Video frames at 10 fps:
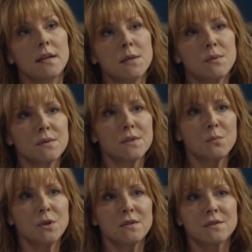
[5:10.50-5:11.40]
She
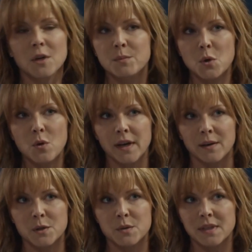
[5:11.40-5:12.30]
wouldn't stop
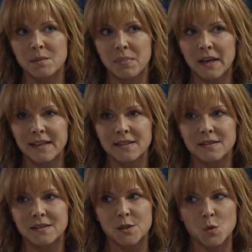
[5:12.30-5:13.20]
talking, which was a
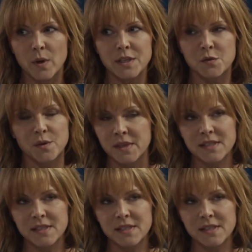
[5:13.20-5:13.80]
complete switch from